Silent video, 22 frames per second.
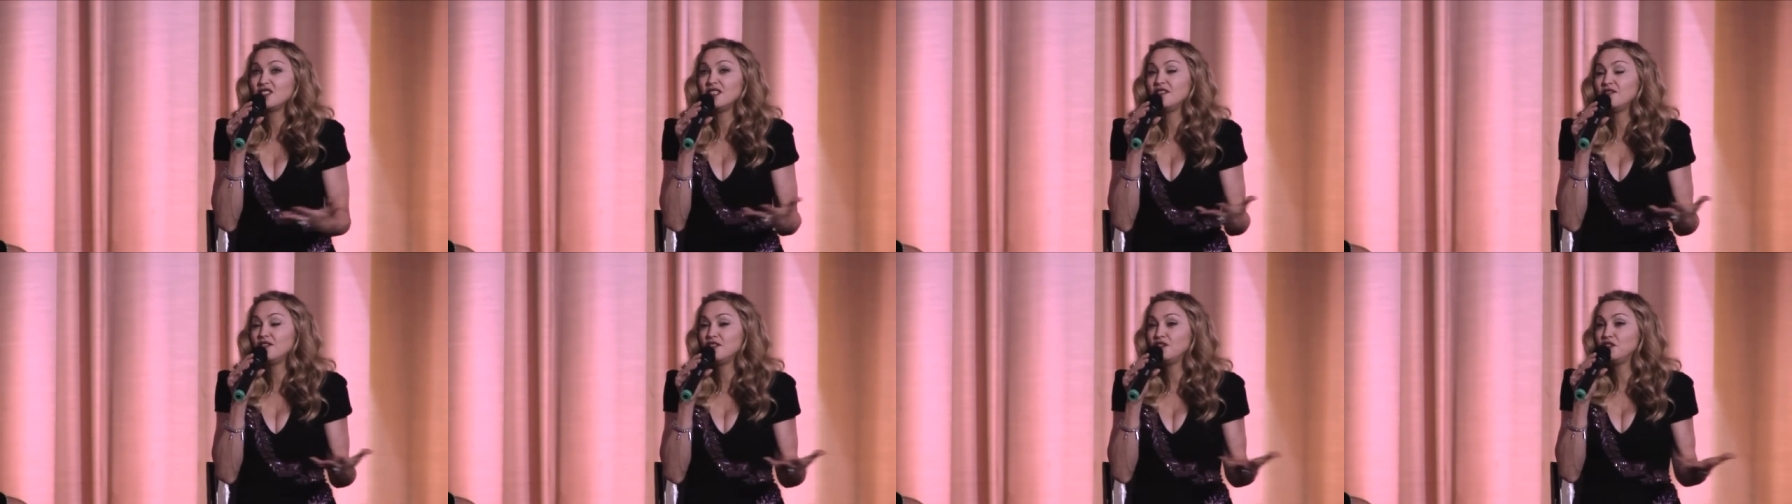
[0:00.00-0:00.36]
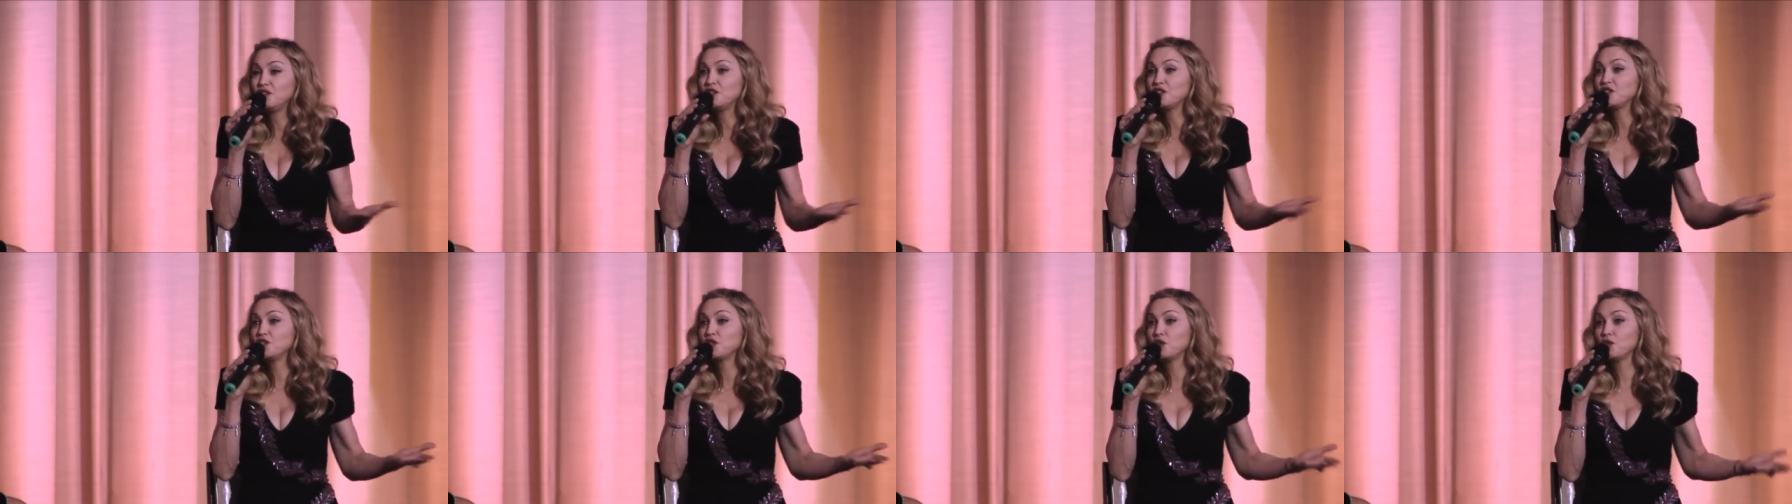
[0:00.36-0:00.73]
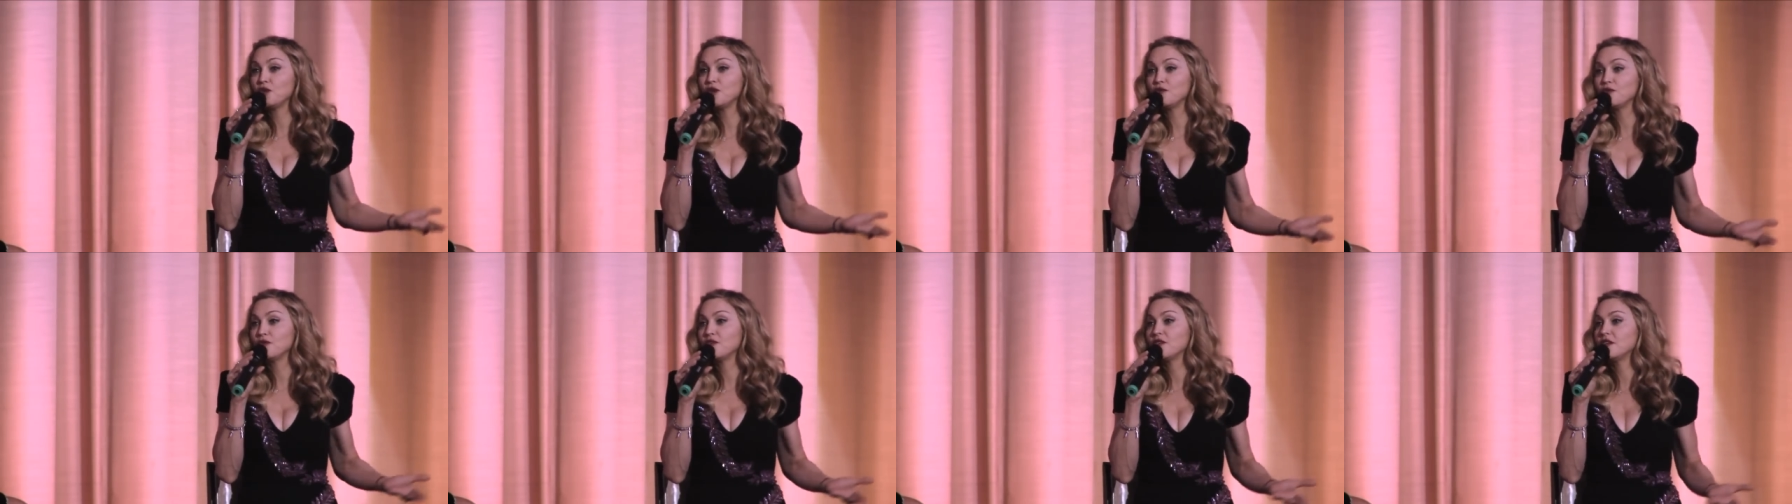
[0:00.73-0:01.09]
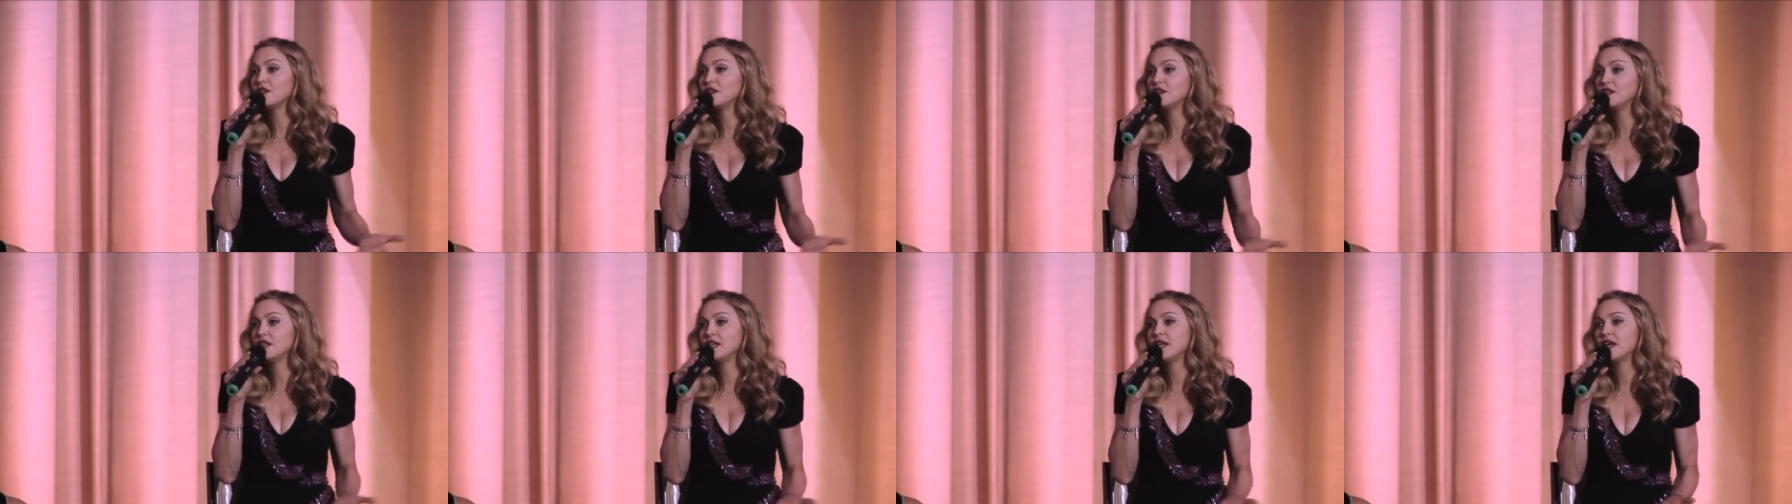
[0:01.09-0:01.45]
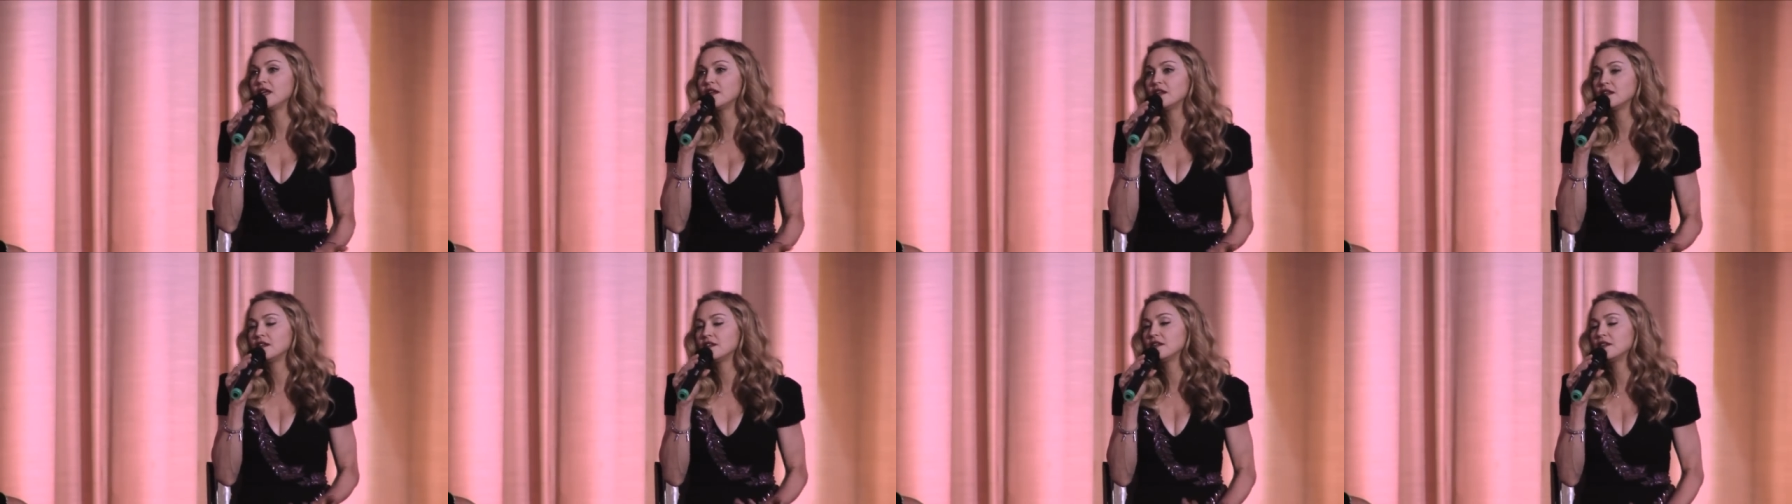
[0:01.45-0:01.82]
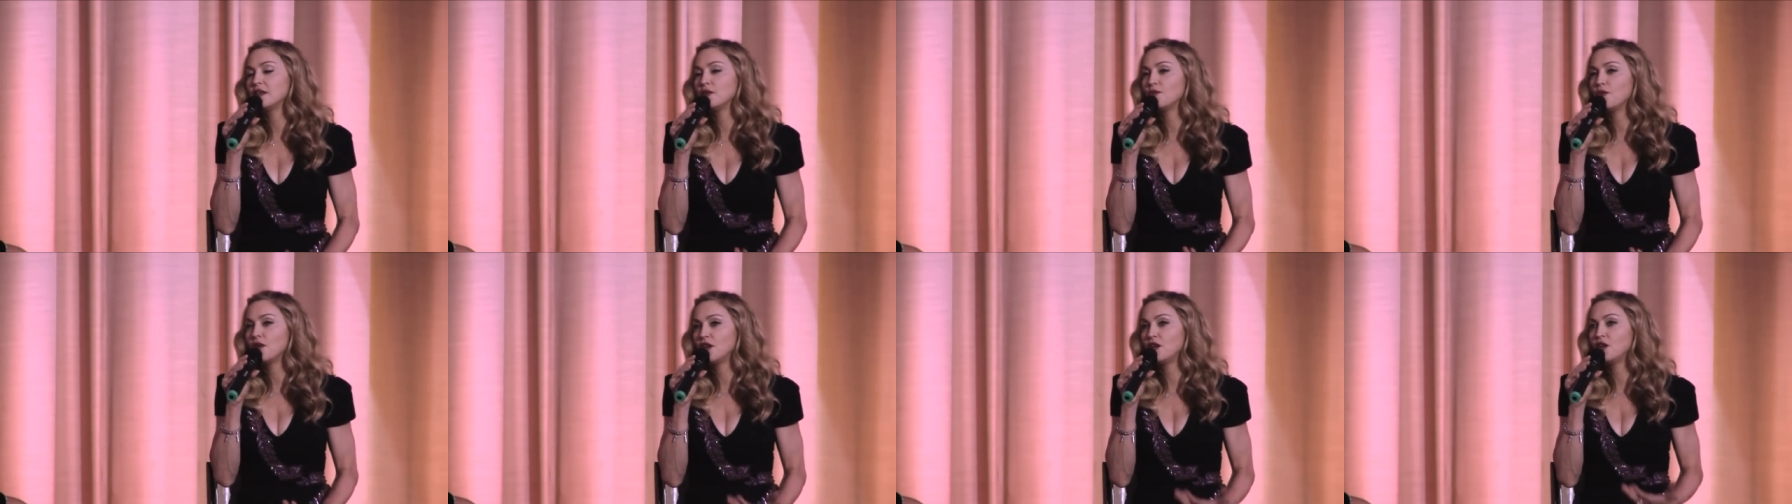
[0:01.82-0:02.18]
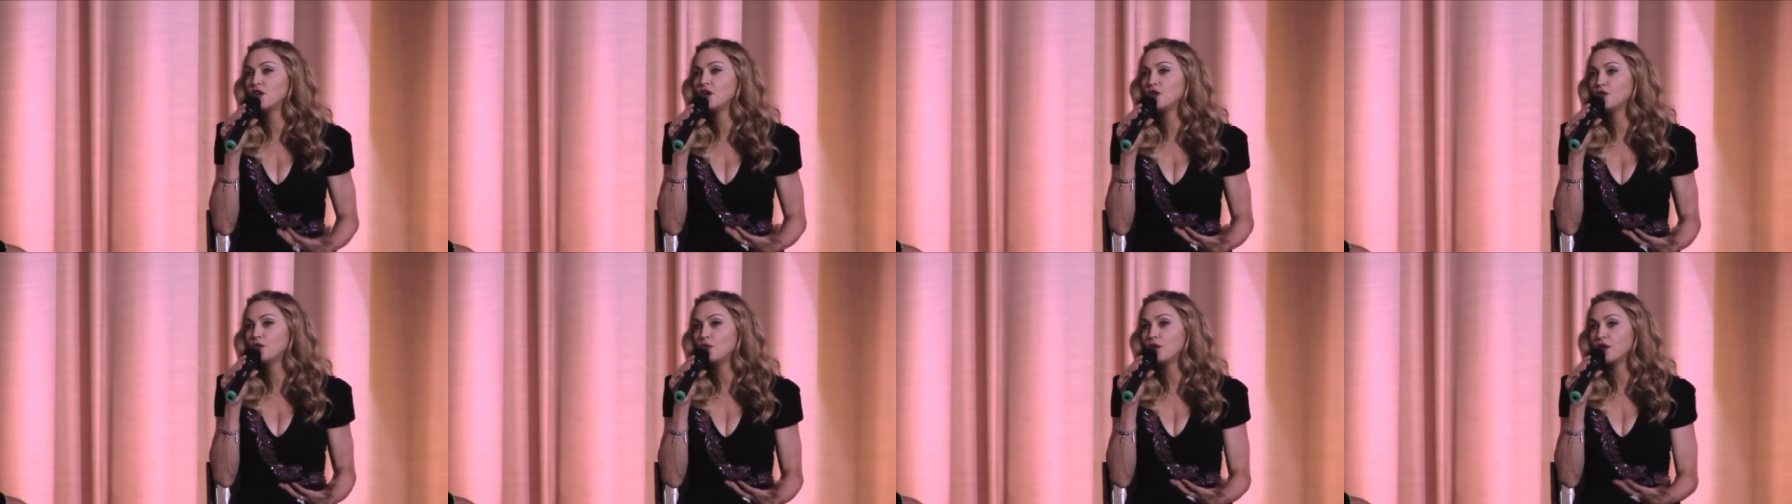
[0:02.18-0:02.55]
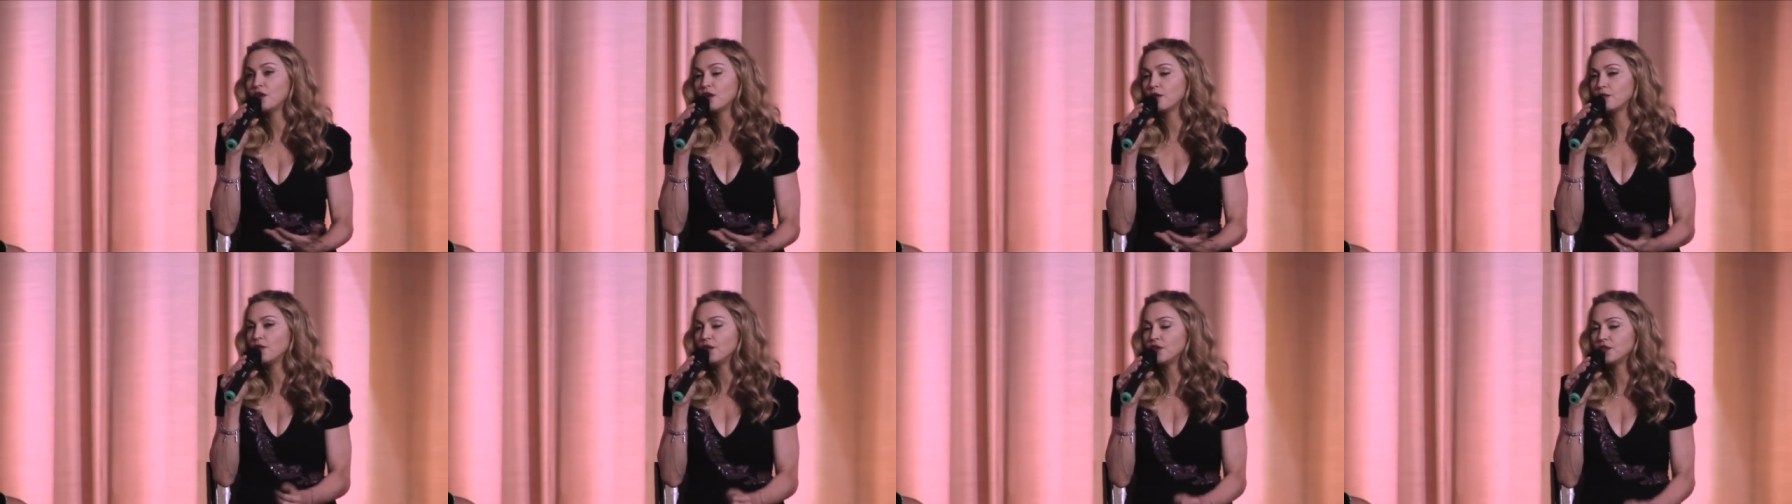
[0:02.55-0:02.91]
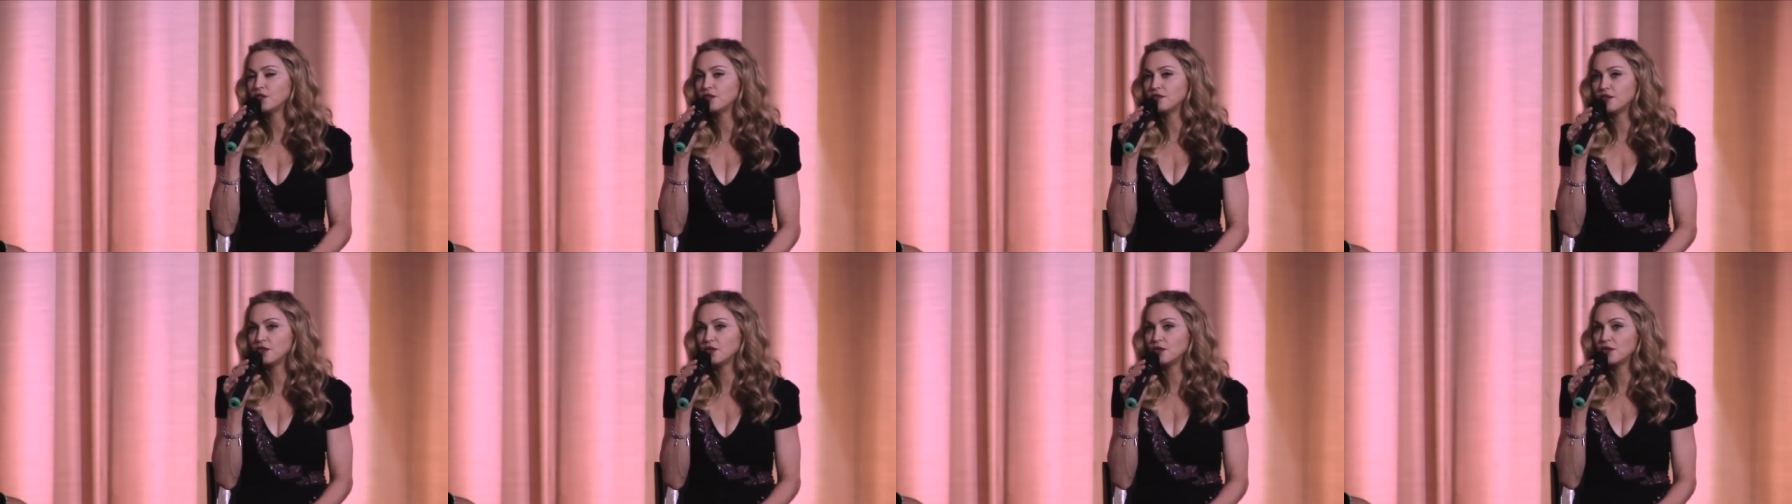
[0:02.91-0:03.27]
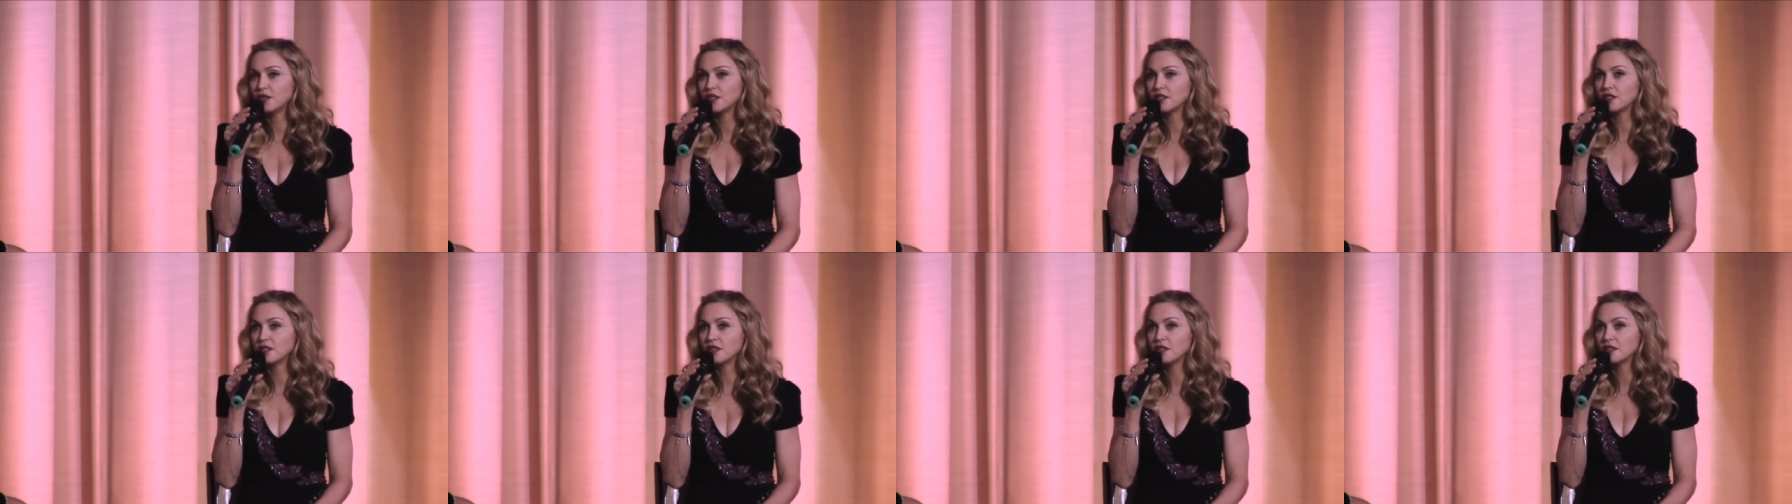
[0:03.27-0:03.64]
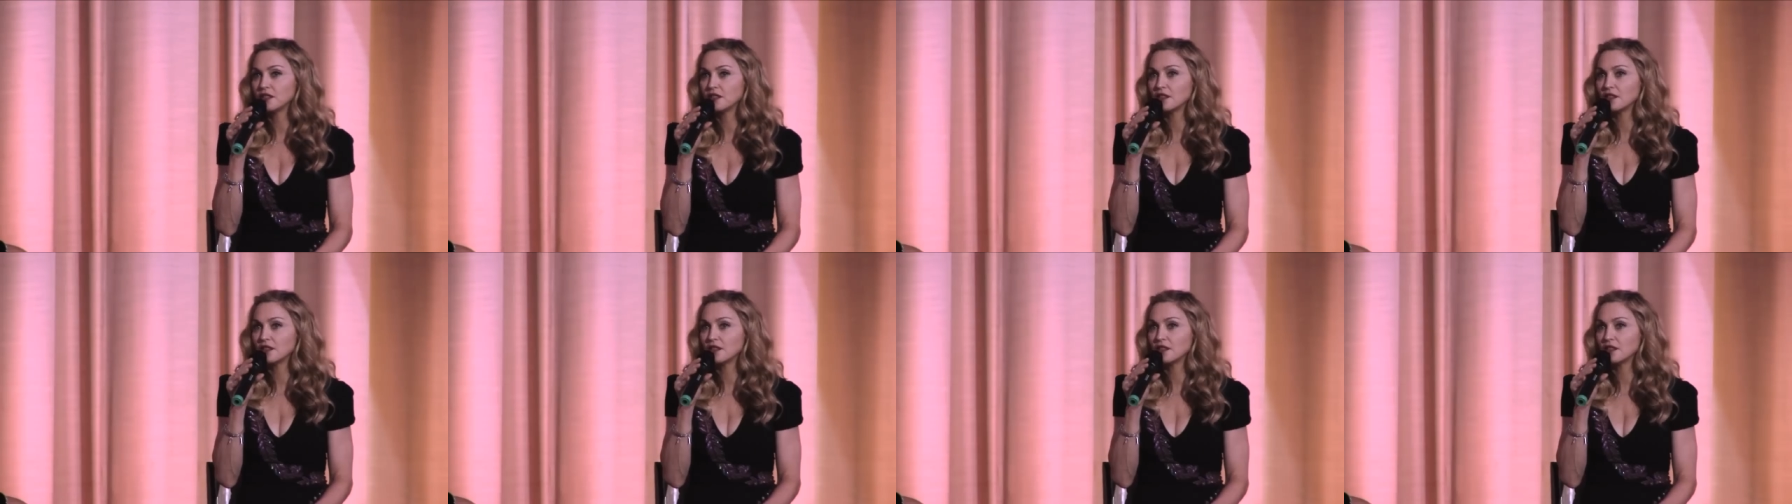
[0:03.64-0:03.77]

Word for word: even if you disagree with it, in the end, they want to know what your point of view is.